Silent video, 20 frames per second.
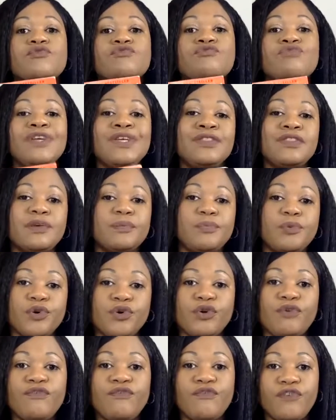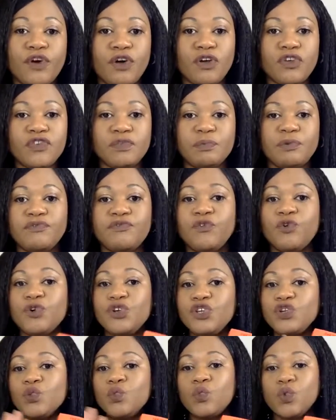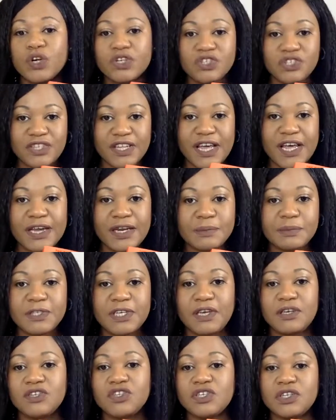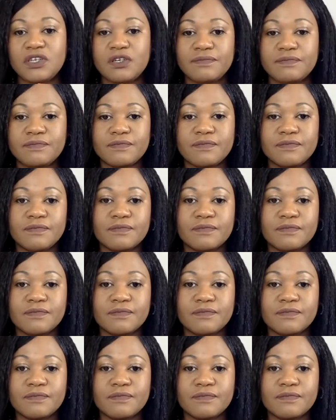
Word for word: read the book first before you watch the adaptation.